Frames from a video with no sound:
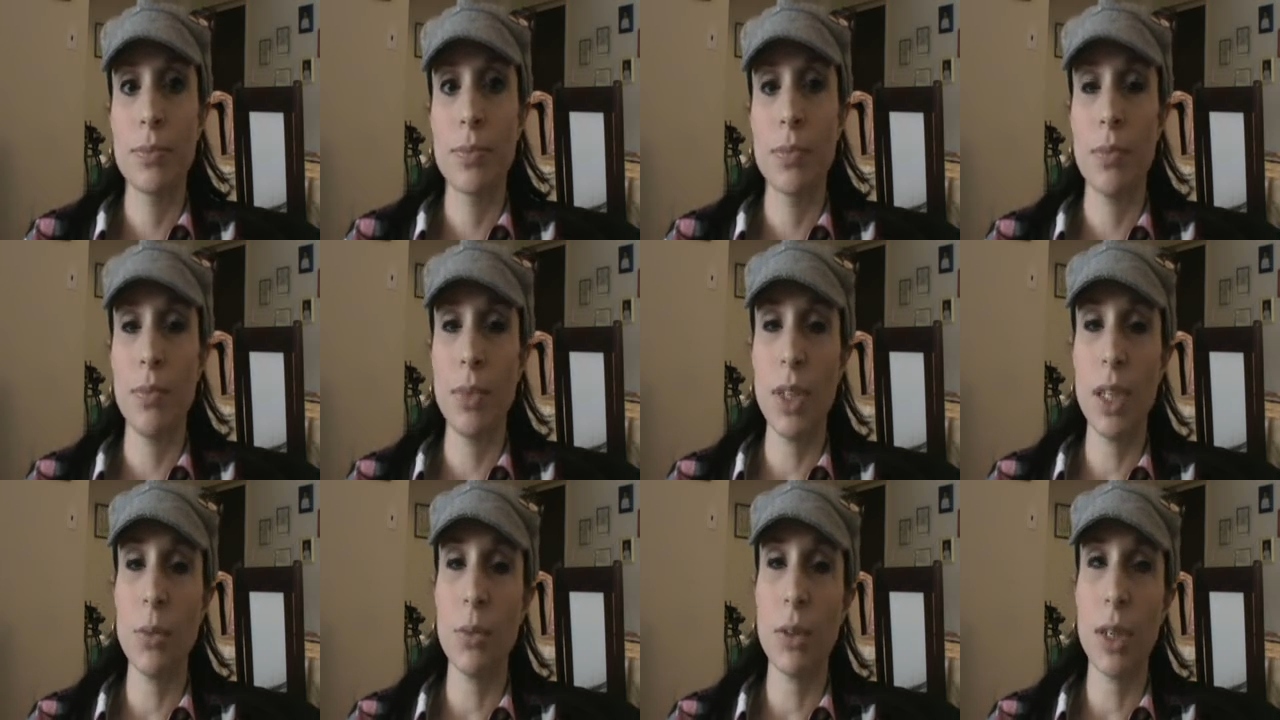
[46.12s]

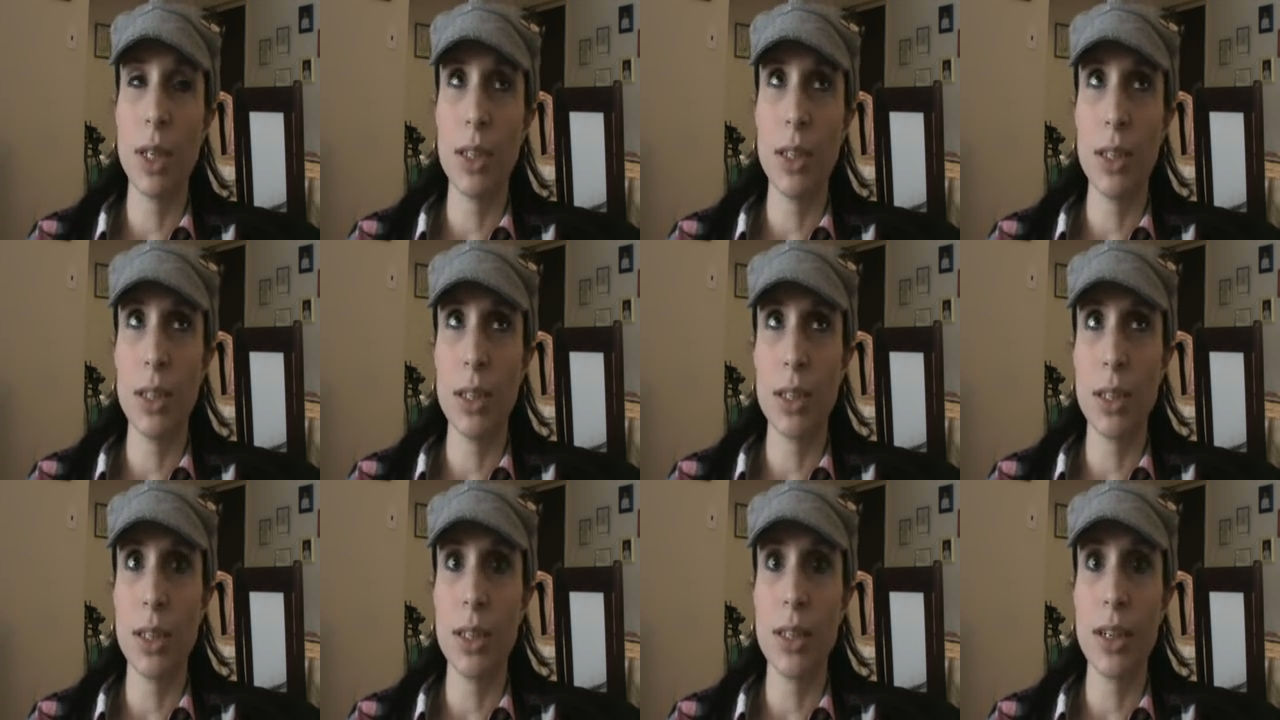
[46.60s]
meanwhile,
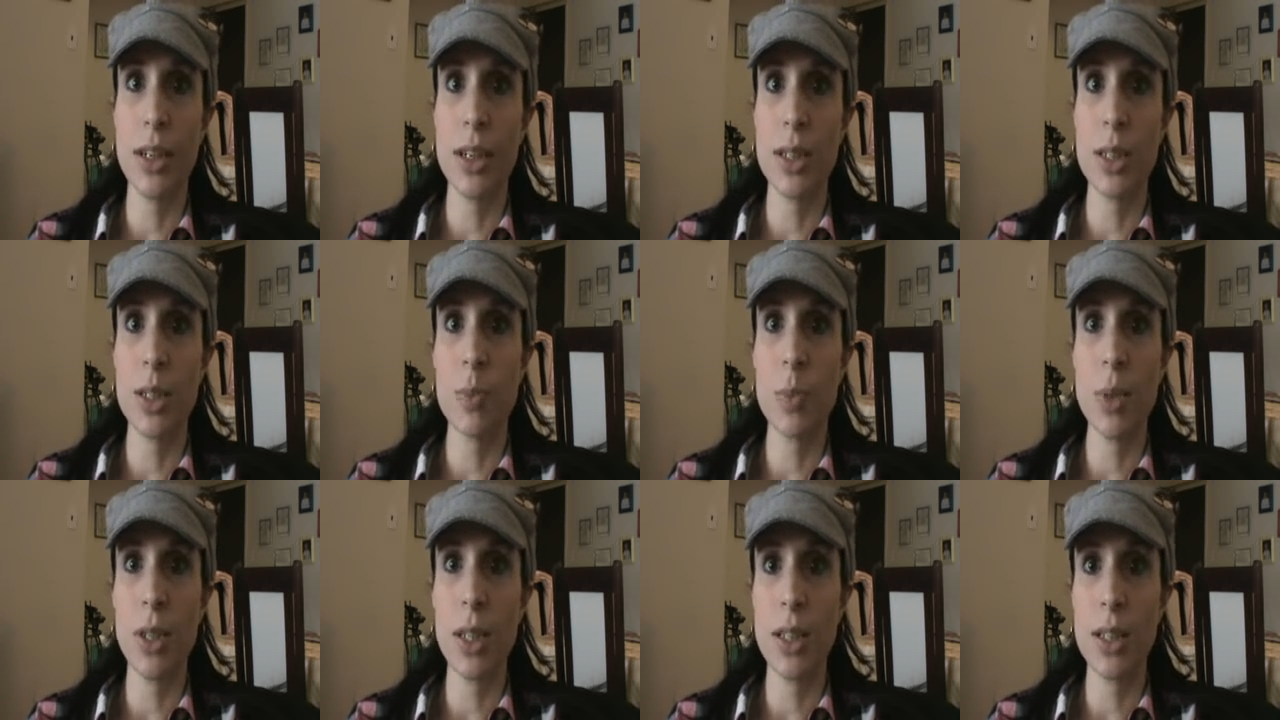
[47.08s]
I got another
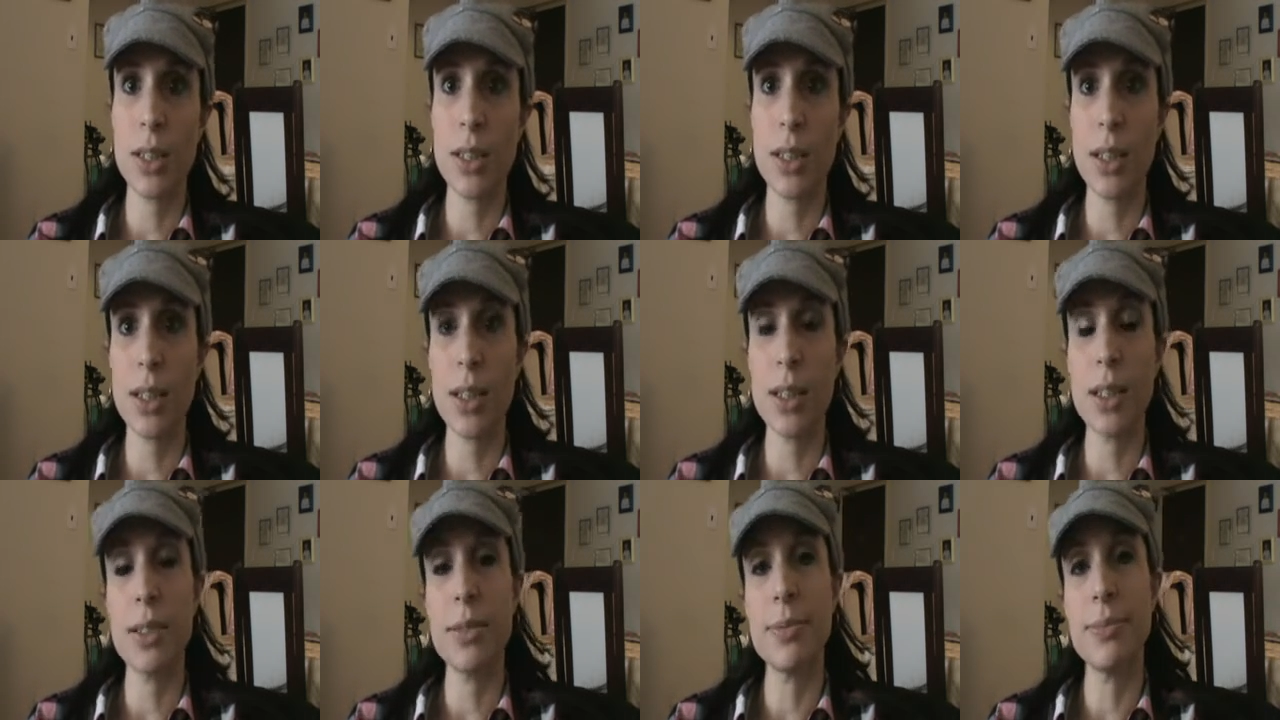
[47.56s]
speeding
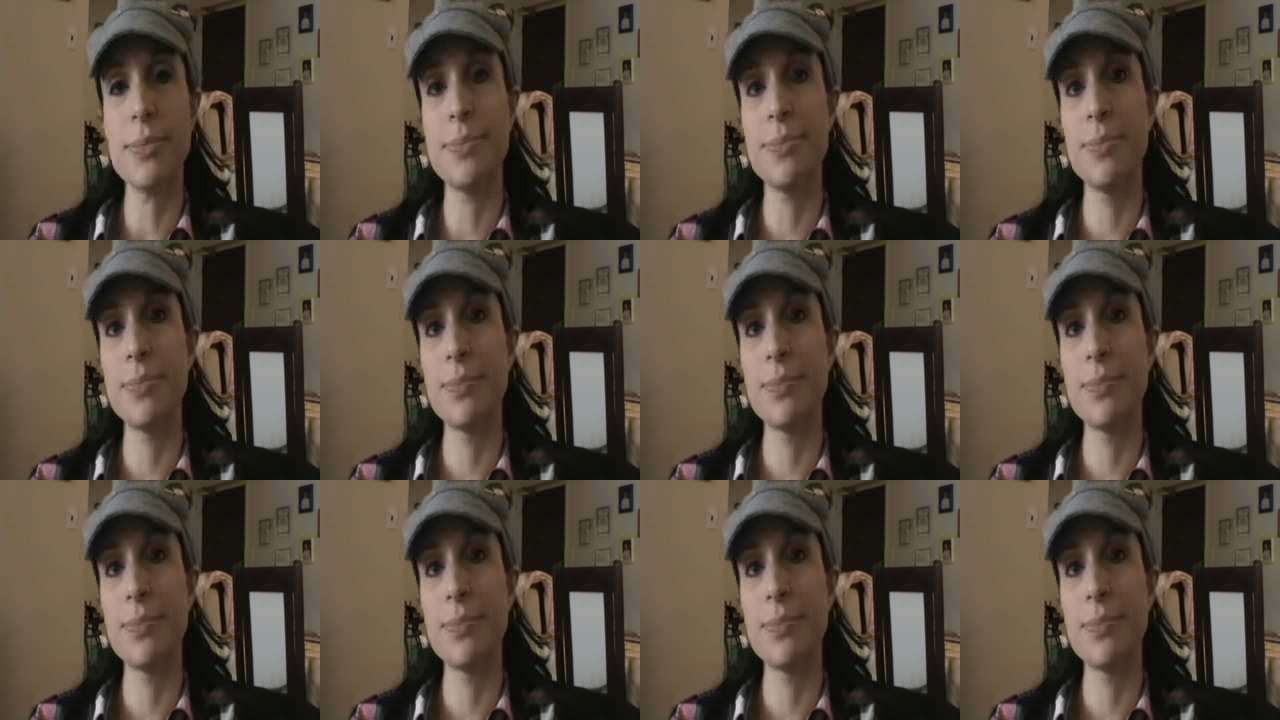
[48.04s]
ticket.